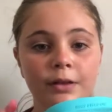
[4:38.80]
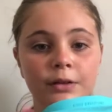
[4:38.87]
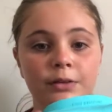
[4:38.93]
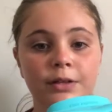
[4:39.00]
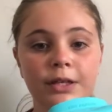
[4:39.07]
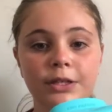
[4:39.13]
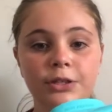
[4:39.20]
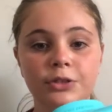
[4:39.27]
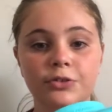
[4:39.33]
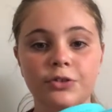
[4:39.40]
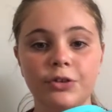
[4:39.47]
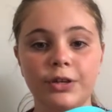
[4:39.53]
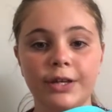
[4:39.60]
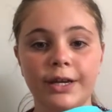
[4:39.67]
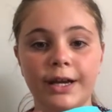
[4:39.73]
They
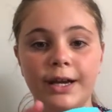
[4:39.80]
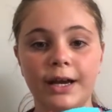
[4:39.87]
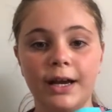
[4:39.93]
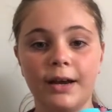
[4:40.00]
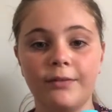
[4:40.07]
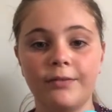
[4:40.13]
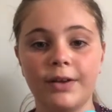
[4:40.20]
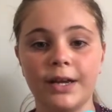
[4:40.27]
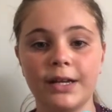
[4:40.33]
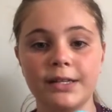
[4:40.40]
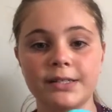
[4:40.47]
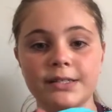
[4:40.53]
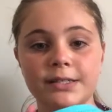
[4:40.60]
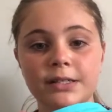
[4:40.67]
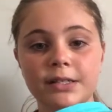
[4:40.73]
usually have a
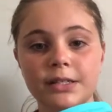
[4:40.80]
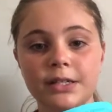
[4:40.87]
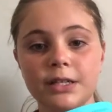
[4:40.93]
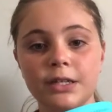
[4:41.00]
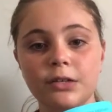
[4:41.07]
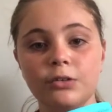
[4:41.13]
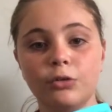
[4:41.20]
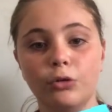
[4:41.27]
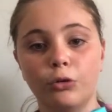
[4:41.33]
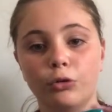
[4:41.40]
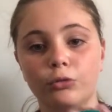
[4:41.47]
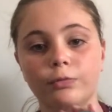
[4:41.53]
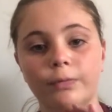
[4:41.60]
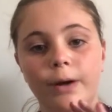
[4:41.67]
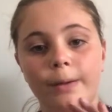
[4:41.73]
silicone or
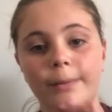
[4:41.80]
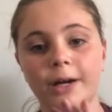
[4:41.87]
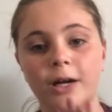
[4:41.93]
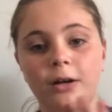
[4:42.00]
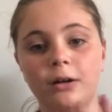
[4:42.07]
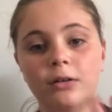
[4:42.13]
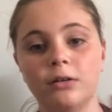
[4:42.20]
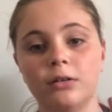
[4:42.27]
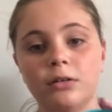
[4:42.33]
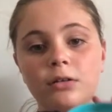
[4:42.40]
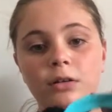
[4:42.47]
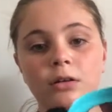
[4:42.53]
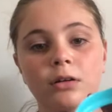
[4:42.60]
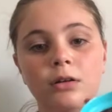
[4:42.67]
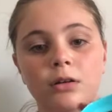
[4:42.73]
rubber
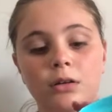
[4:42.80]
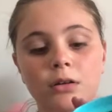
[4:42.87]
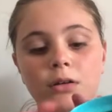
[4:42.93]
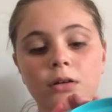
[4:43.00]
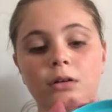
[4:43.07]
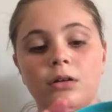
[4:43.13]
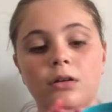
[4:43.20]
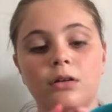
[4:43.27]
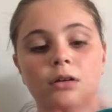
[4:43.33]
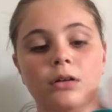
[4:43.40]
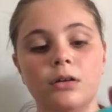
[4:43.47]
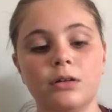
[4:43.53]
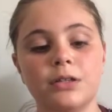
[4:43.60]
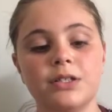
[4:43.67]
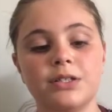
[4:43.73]

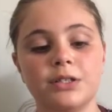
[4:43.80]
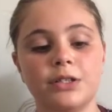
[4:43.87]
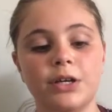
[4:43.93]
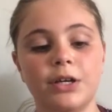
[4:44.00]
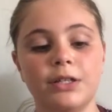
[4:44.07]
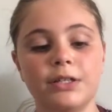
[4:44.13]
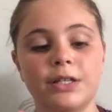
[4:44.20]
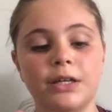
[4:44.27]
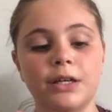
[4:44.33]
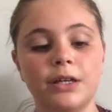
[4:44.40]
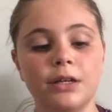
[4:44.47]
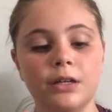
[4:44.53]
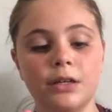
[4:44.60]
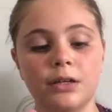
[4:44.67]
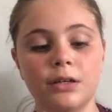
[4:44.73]
skirting
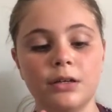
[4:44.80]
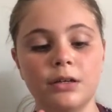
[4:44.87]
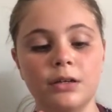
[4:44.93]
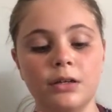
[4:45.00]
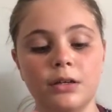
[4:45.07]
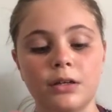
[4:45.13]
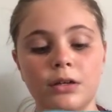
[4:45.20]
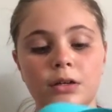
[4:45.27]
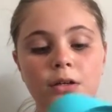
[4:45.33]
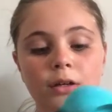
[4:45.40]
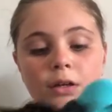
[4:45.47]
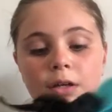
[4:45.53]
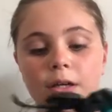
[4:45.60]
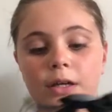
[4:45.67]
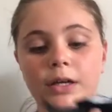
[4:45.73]

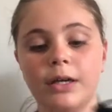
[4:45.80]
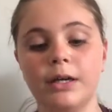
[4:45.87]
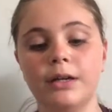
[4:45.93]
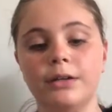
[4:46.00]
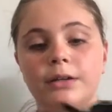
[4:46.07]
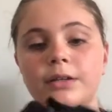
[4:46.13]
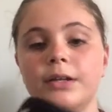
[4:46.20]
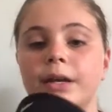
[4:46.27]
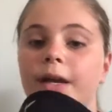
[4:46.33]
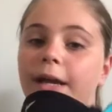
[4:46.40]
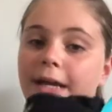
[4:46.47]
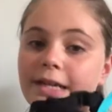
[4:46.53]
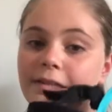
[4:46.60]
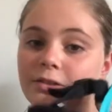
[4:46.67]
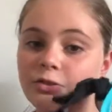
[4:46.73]
and
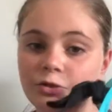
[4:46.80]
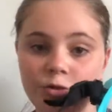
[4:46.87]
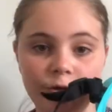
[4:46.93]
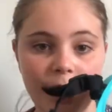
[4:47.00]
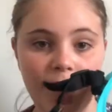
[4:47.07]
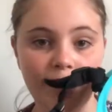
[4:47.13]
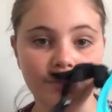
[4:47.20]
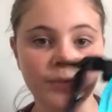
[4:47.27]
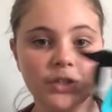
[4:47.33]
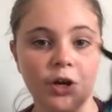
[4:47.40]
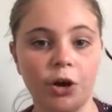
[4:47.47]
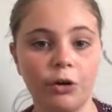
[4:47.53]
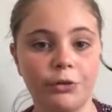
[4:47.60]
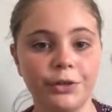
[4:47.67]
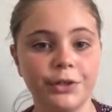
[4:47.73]
a strap to
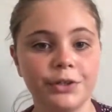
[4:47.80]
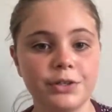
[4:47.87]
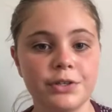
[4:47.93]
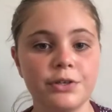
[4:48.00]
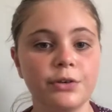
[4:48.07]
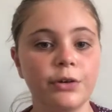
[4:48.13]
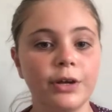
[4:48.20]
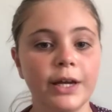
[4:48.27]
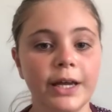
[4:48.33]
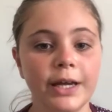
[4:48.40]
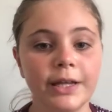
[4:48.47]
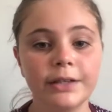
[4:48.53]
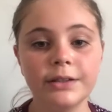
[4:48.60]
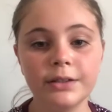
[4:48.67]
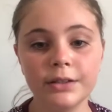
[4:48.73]
hold it onto your head.